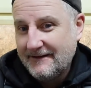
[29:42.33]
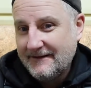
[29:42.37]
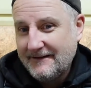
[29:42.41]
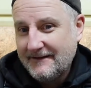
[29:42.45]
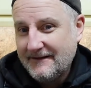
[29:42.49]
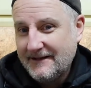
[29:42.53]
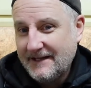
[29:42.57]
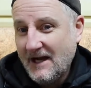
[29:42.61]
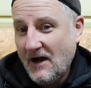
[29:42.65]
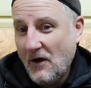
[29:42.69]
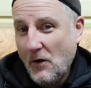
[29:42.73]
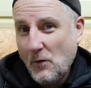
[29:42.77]

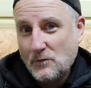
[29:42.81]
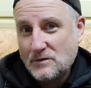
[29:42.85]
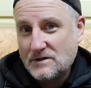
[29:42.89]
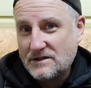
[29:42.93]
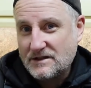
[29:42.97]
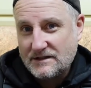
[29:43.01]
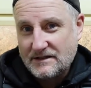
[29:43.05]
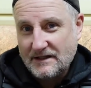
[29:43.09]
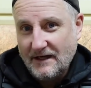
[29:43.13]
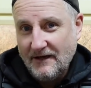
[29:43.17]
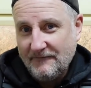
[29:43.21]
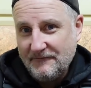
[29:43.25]
The old
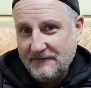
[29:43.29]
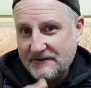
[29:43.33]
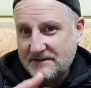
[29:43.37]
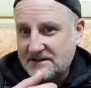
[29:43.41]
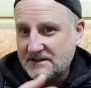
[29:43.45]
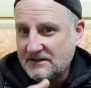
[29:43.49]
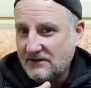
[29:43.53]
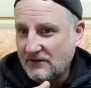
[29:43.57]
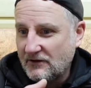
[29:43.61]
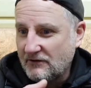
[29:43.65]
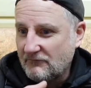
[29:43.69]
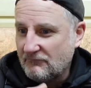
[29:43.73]
stuff
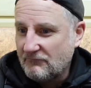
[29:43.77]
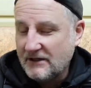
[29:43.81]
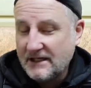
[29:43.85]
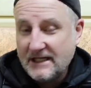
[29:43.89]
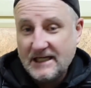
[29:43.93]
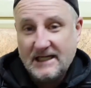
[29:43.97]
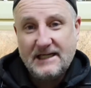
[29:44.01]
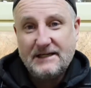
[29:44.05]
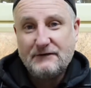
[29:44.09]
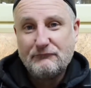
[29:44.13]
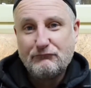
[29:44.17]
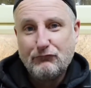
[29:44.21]
is like
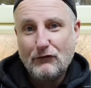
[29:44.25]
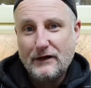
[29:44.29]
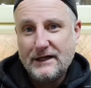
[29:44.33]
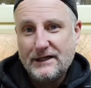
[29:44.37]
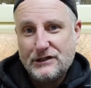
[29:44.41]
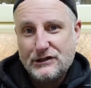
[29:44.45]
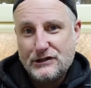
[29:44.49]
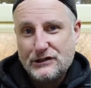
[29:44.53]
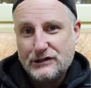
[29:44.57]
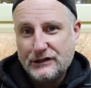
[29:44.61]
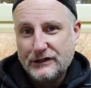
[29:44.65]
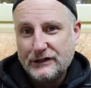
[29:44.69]
really
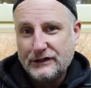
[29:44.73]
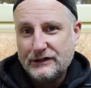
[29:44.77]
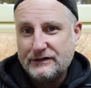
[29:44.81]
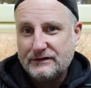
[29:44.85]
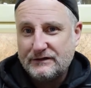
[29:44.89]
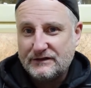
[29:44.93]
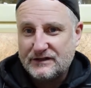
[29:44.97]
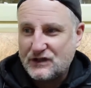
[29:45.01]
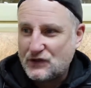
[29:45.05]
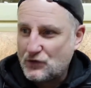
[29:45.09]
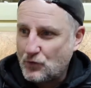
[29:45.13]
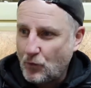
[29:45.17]
rigid.
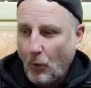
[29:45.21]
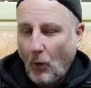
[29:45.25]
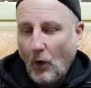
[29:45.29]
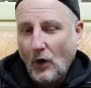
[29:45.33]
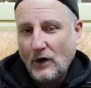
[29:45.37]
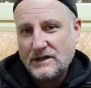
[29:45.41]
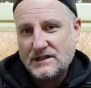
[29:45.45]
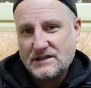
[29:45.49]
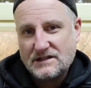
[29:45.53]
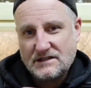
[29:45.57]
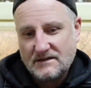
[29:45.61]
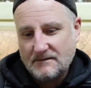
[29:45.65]
It's
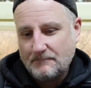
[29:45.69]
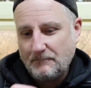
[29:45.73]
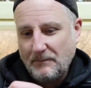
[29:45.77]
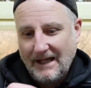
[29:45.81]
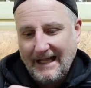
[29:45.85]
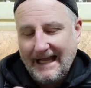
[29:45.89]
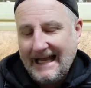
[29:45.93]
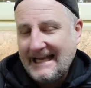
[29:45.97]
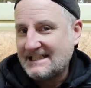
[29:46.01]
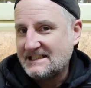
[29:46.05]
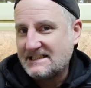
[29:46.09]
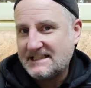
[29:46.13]
twice, the
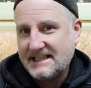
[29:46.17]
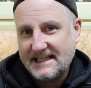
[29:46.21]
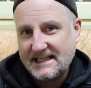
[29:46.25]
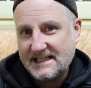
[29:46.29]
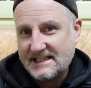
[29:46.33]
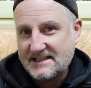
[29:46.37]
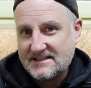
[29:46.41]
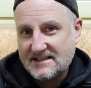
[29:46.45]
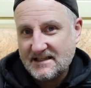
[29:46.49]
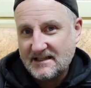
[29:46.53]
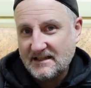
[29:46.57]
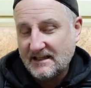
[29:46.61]
plastic
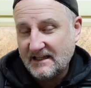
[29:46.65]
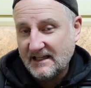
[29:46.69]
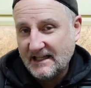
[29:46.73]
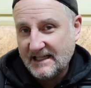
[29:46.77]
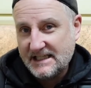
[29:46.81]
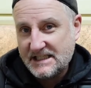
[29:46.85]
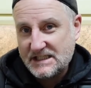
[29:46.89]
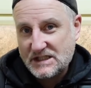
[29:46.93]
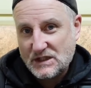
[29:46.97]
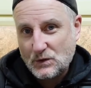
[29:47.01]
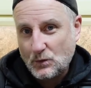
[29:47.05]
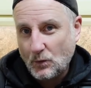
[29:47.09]
is at
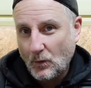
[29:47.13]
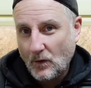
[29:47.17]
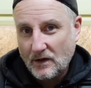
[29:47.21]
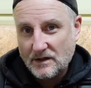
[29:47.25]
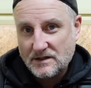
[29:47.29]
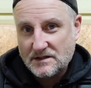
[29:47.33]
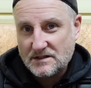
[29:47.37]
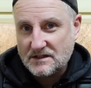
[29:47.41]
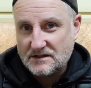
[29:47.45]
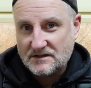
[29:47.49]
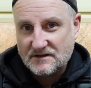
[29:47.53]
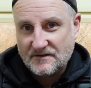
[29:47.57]
least
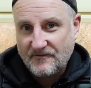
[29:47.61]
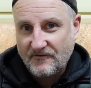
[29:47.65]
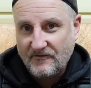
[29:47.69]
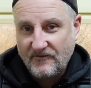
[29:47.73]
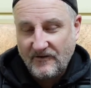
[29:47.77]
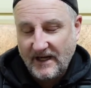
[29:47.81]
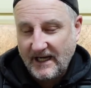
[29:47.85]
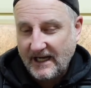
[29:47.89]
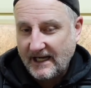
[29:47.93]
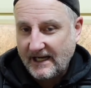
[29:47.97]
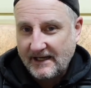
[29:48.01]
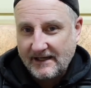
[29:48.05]
twice as
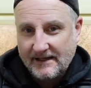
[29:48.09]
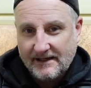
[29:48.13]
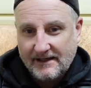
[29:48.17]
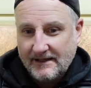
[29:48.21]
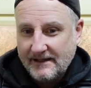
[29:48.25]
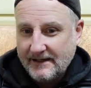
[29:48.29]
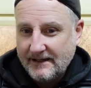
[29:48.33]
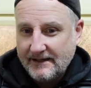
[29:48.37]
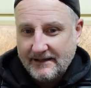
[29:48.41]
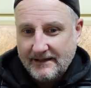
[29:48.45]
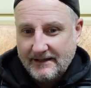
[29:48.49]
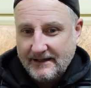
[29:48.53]
thick.
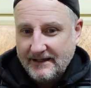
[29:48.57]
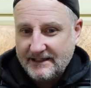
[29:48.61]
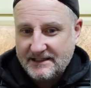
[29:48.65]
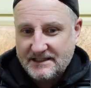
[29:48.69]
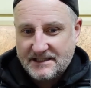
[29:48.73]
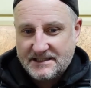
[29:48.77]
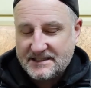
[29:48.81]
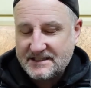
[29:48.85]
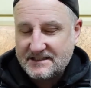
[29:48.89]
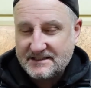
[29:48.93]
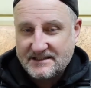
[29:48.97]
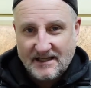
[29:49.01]

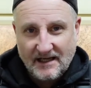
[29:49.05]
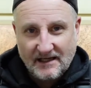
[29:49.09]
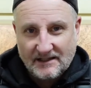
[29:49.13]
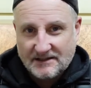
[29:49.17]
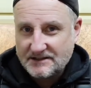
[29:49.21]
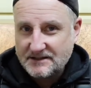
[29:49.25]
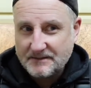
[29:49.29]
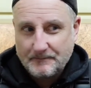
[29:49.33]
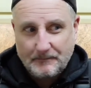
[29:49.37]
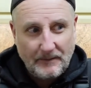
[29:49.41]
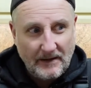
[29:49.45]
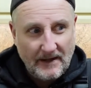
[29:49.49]
It's
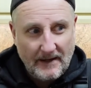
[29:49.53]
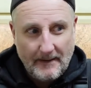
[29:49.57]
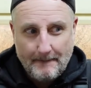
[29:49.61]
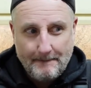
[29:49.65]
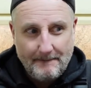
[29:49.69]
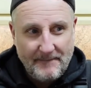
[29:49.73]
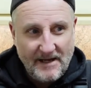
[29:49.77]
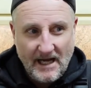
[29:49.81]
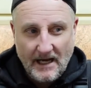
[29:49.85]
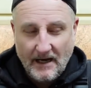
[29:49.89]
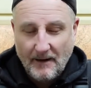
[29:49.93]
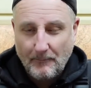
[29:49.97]
such a
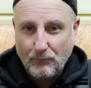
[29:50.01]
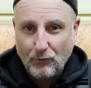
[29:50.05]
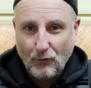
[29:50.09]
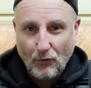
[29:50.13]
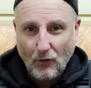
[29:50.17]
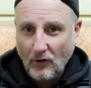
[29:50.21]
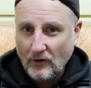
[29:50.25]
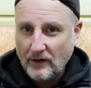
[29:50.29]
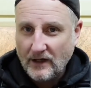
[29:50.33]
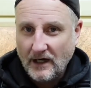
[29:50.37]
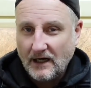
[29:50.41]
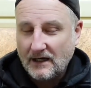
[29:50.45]
better
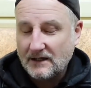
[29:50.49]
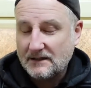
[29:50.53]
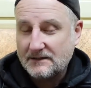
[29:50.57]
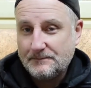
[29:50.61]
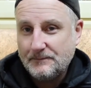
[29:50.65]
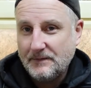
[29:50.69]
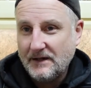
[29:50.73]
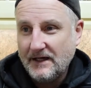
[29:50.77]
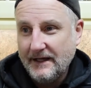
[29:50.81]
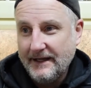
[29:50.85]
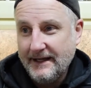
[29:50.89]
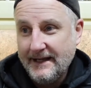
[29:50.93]
product.
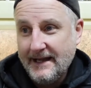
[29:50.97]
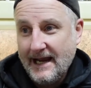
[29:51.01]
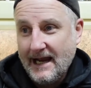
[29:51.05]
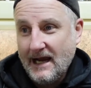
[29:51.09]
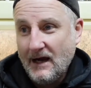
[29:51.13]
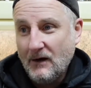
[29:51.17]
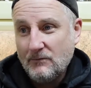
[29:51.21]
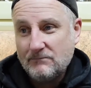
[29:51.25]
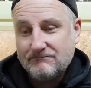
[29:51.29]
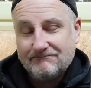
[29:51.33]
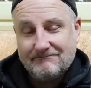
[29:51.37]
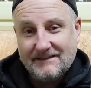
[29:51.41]
But
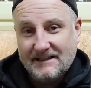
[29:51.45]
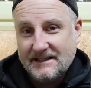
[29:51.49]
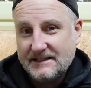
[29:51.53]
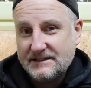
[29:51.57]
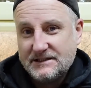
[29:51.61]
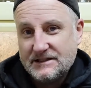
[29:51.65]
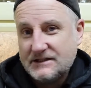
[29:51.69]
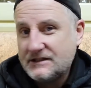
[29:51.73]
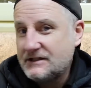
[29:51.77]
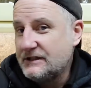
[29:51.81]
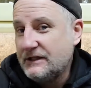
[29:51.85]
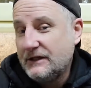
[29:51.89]
now they're
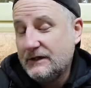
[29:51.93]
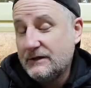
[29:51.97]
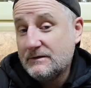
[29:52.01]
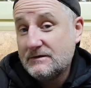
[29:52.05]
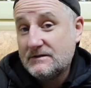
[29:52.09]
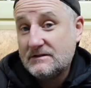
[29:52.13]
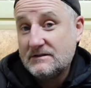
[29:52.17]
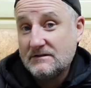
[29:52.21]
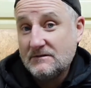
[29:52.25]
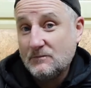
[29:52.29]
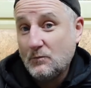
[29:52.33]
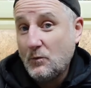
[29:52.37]
just
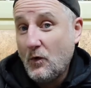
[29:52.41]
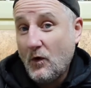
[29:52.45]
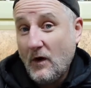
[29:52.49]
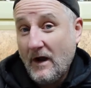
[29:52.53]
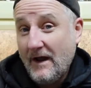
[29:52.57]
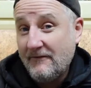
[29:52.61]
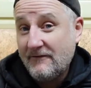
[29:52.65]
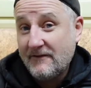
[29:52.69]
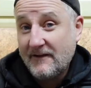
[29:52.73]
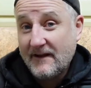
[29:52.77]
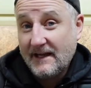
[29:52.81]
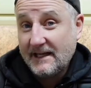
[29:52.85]
using
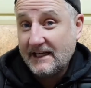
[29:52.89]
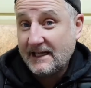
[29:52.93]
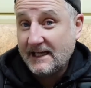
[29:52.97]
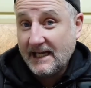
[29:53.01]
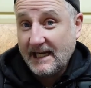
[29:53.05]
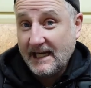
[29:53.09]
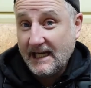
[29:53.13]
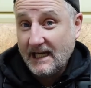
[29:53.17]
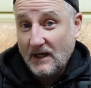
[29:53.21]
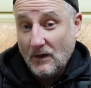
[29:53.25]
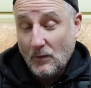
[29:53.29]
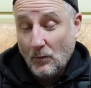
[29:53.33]
whatever they can
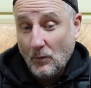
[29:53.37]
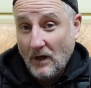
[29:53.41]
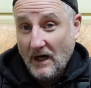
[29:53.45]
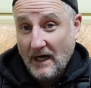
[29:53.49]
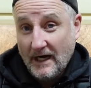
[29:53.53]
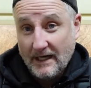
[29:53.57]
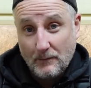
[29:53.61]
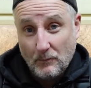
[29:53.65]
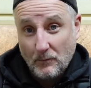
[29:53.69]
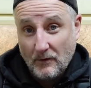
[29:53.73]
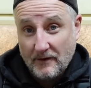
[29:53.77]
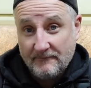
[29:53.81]
get
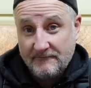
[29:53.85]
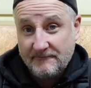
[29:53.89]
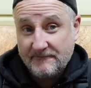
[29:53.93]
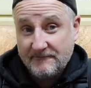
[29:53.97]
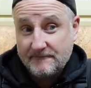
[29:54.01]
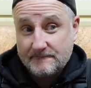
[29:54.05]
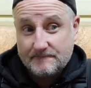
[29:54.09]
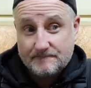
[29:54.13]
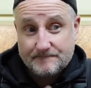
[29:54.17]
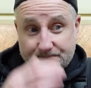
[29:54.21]
away with.